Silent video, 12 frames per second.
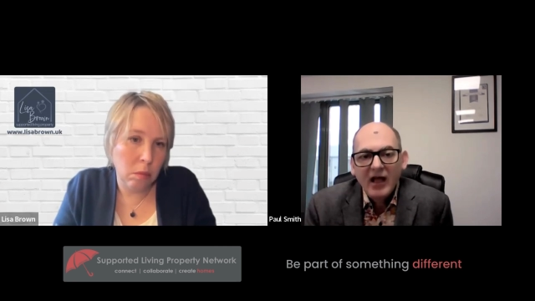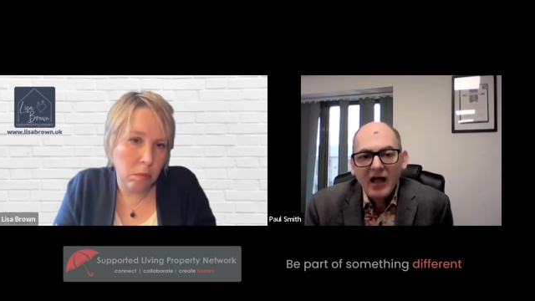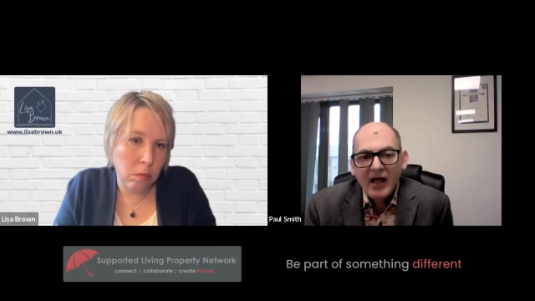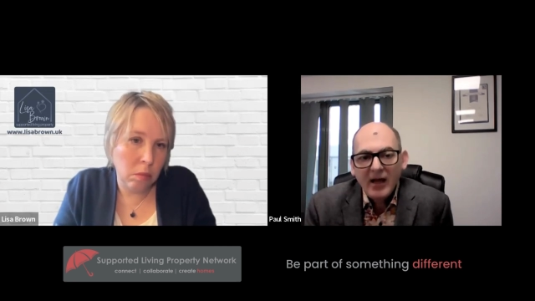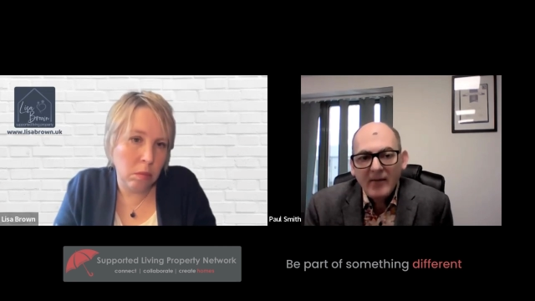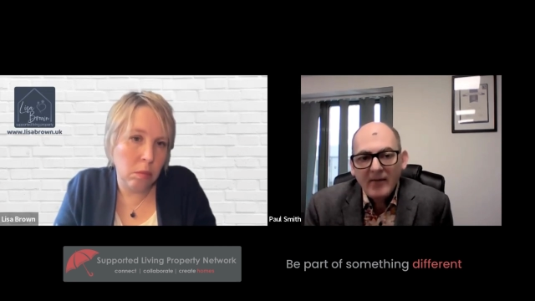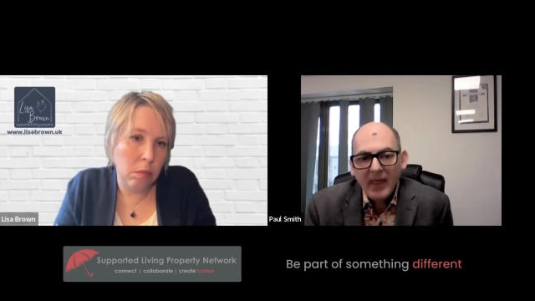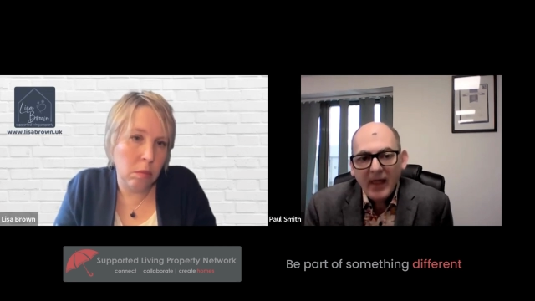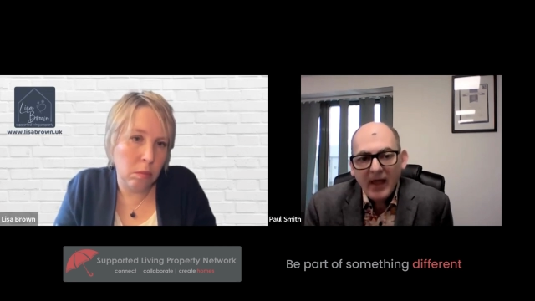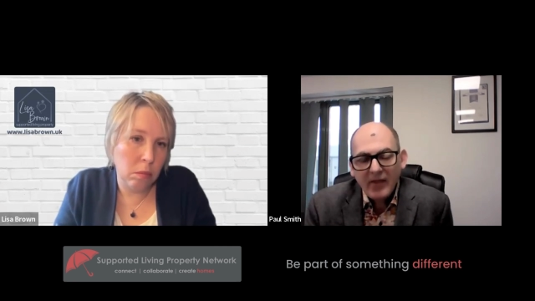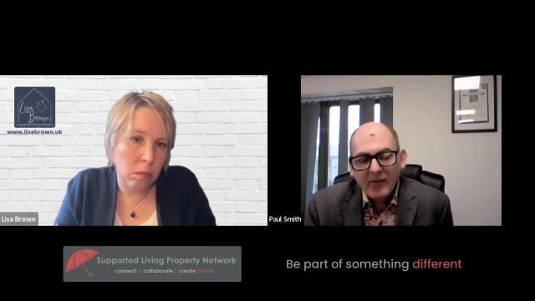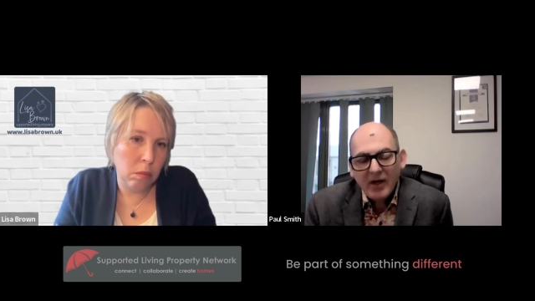
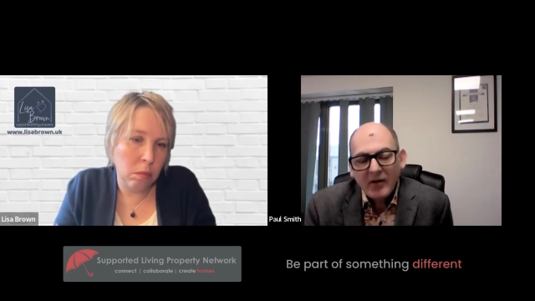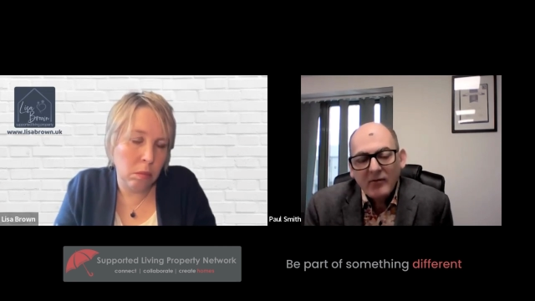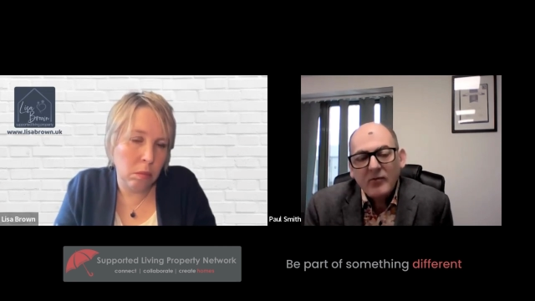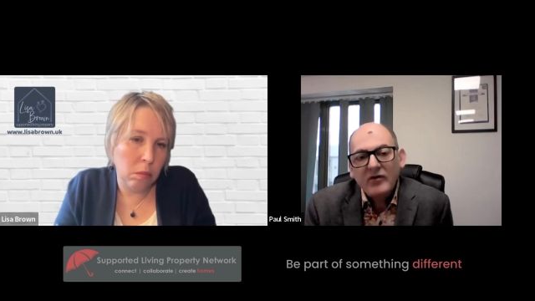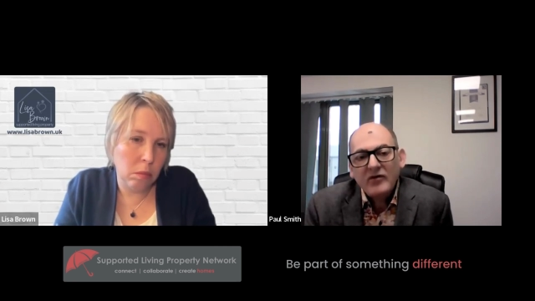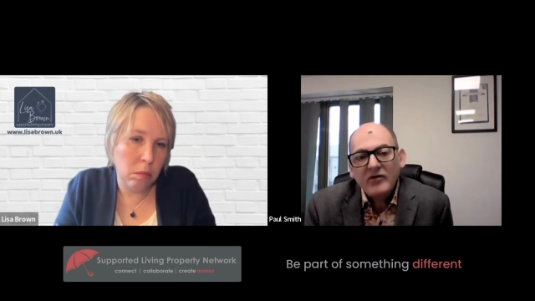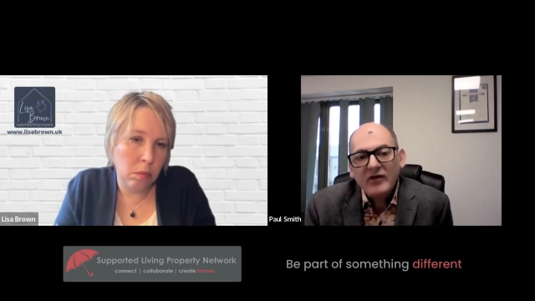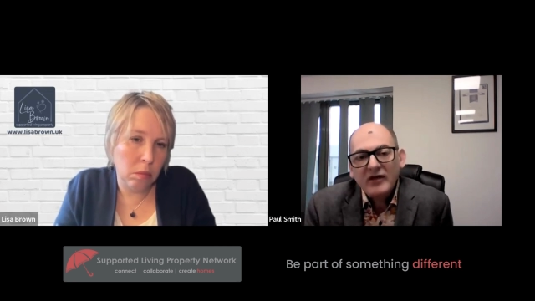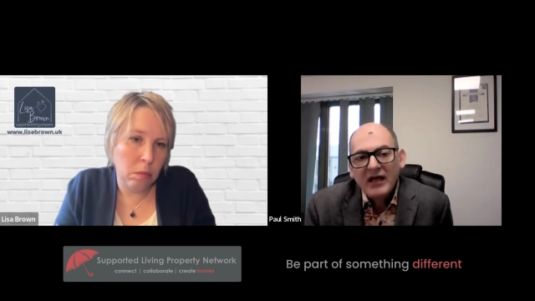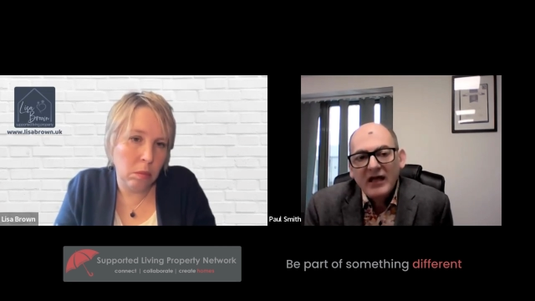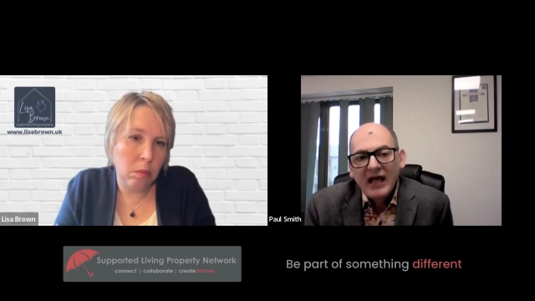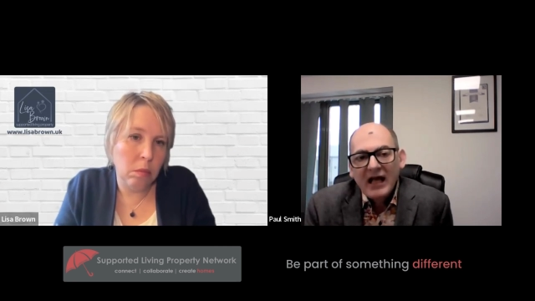Speaker 1: at the moment.
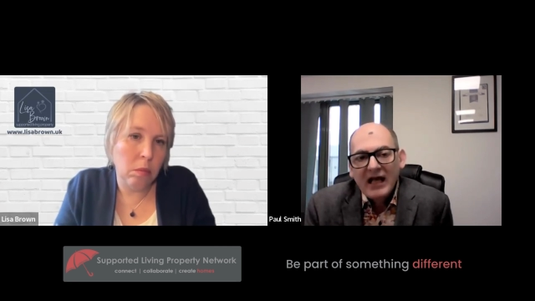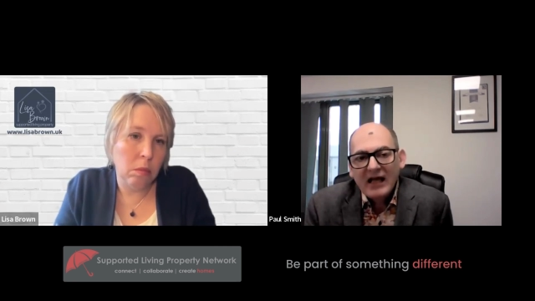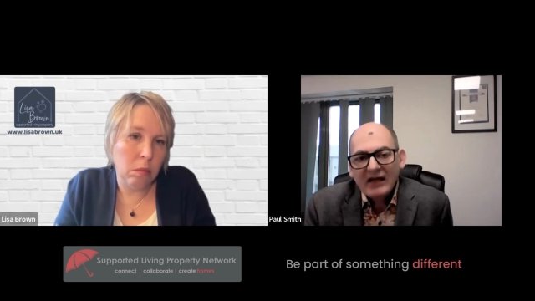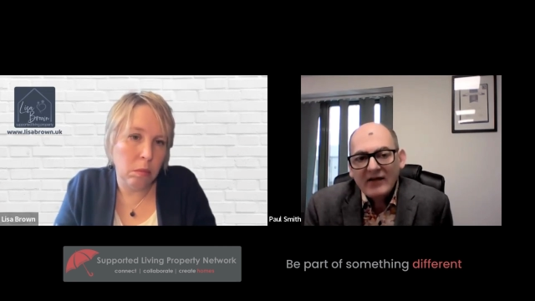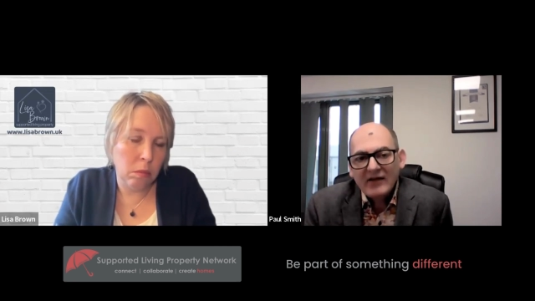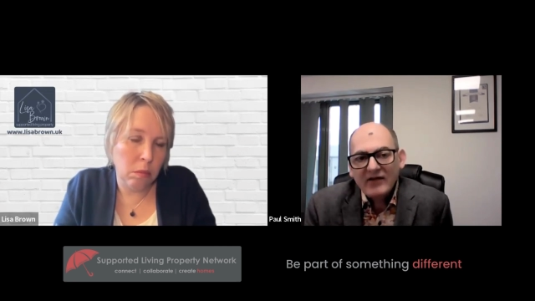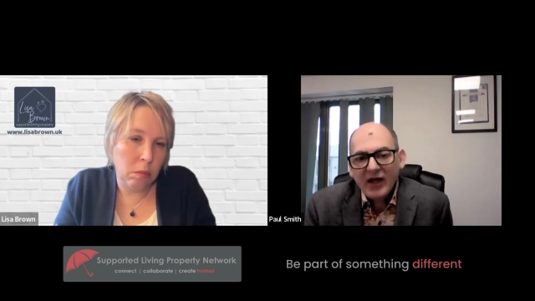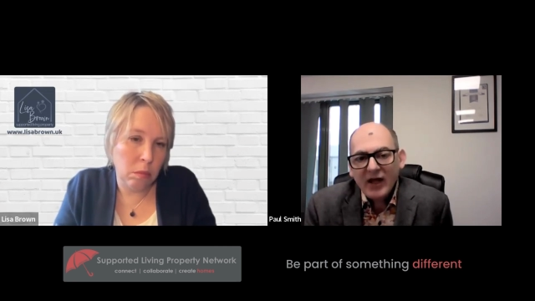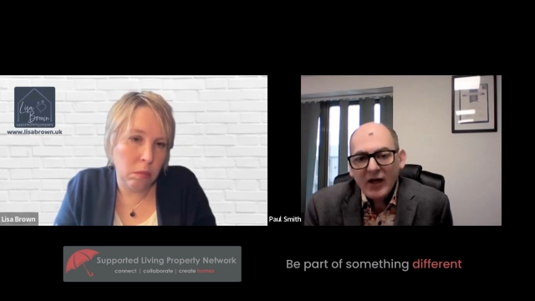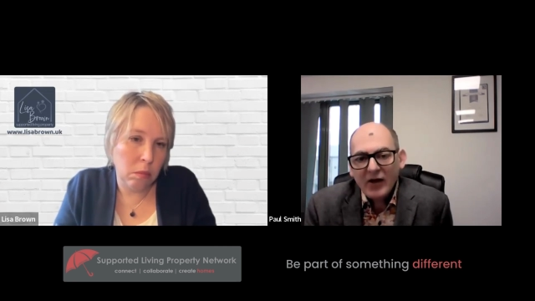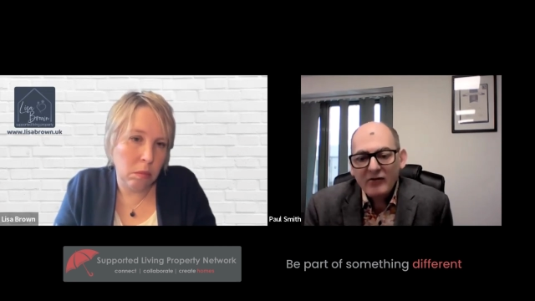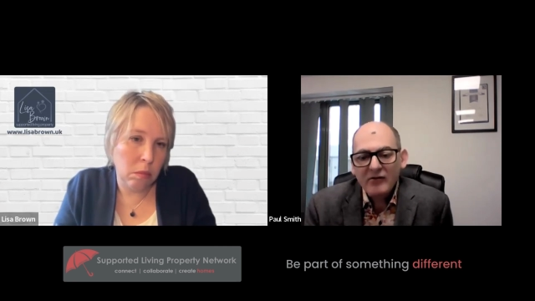And
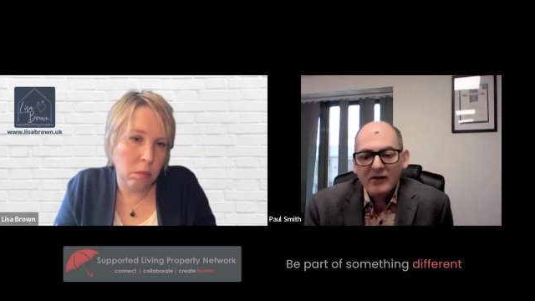so